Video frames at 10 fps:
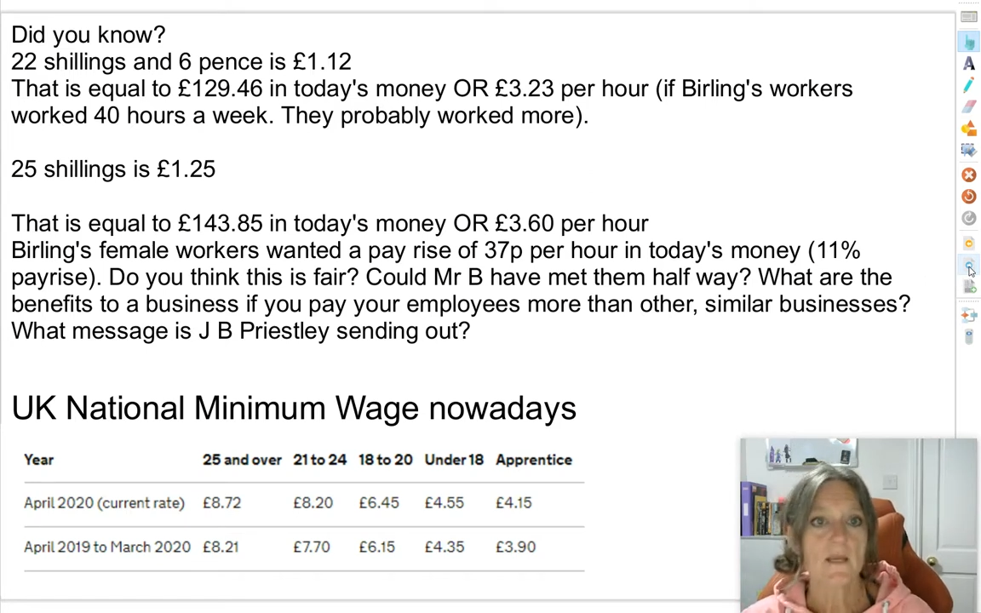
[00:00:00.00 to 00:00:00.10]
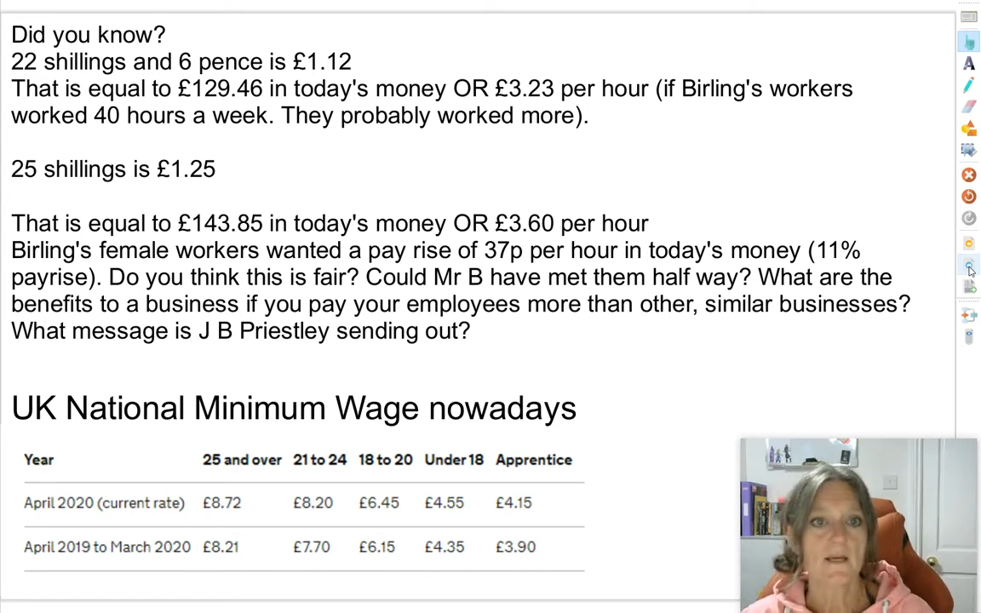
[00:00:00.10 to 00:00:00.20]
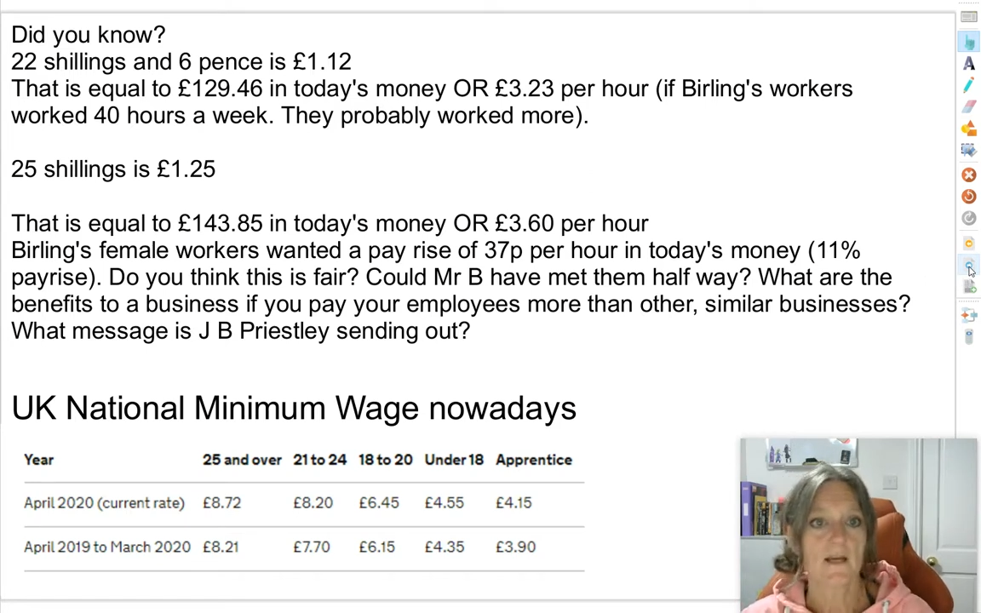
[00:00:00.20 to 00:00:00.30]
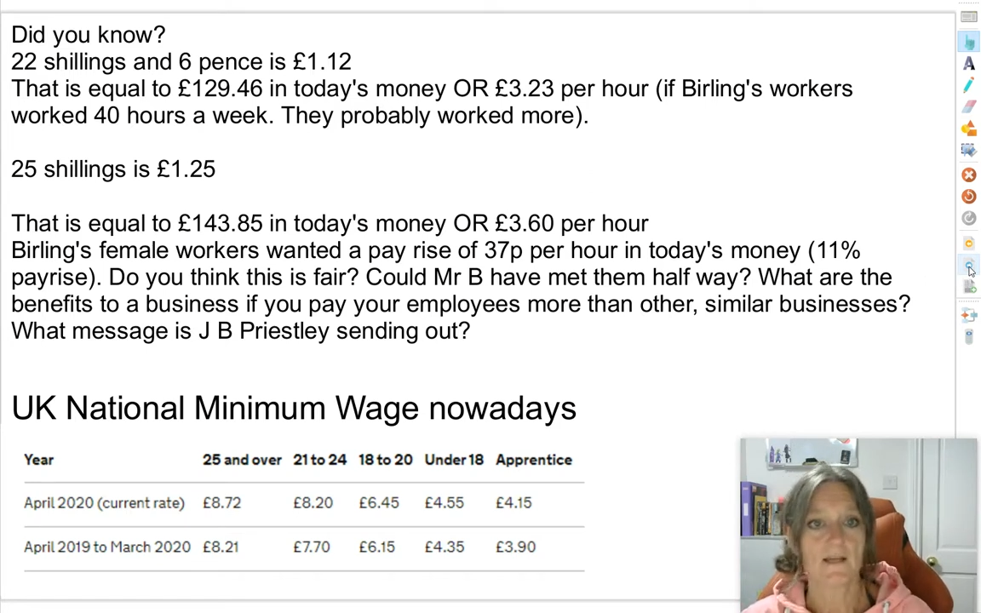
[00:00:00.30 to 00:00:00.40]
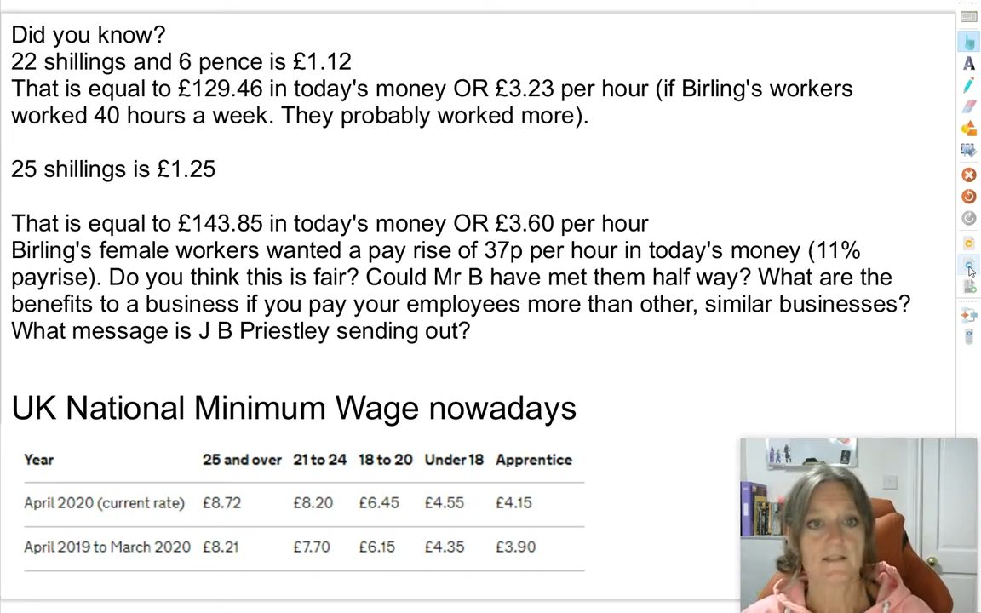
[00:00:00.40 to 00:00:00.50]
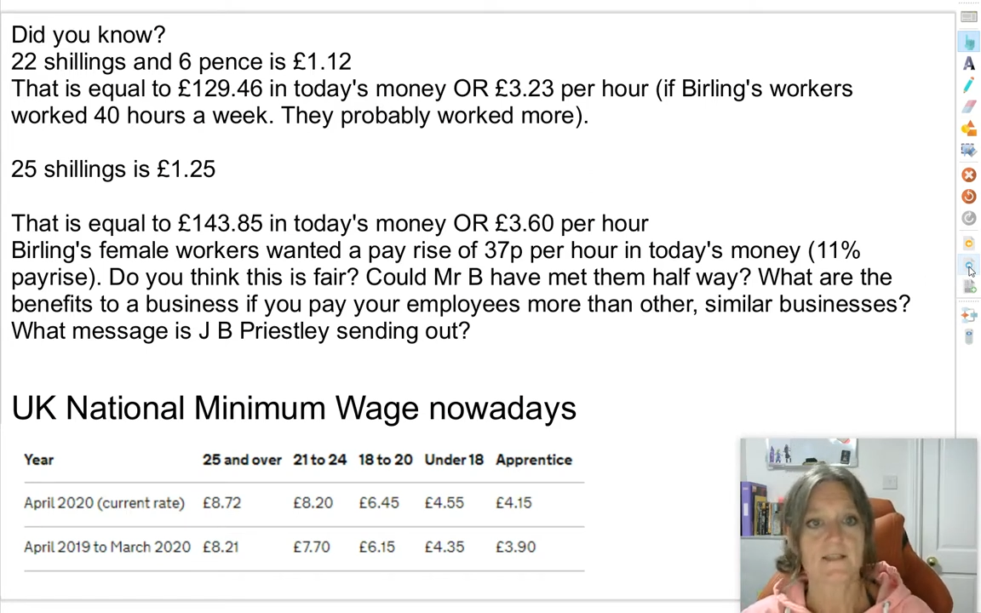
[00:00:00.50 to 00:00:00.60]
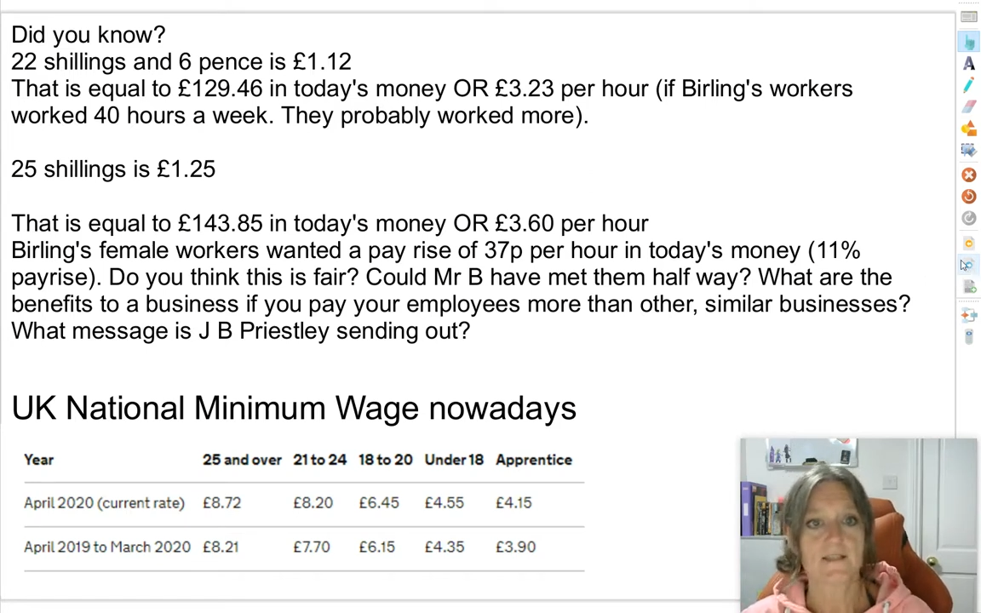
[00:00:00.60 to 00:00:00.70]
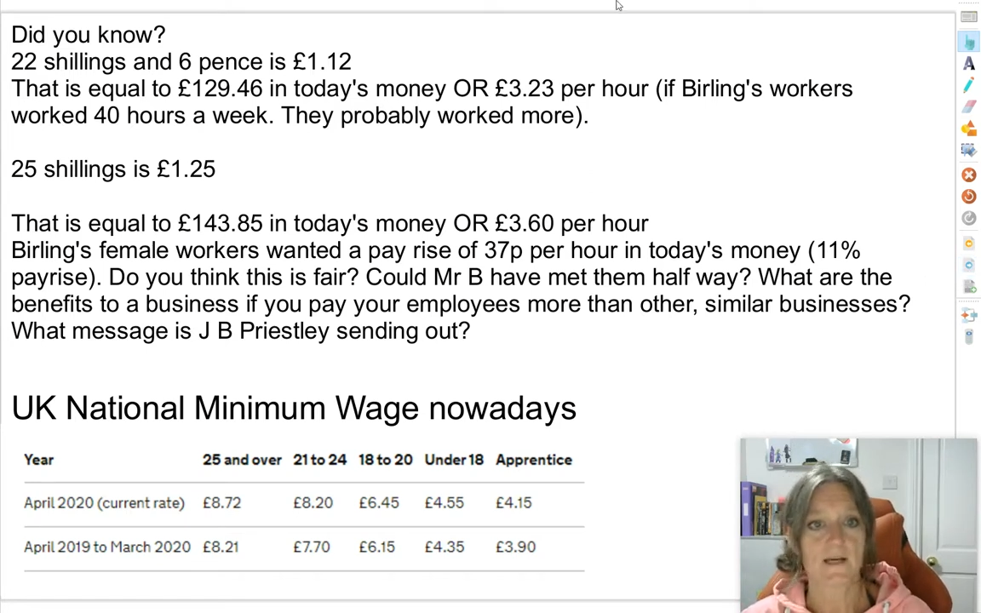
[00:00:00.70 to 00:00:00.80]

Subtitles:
And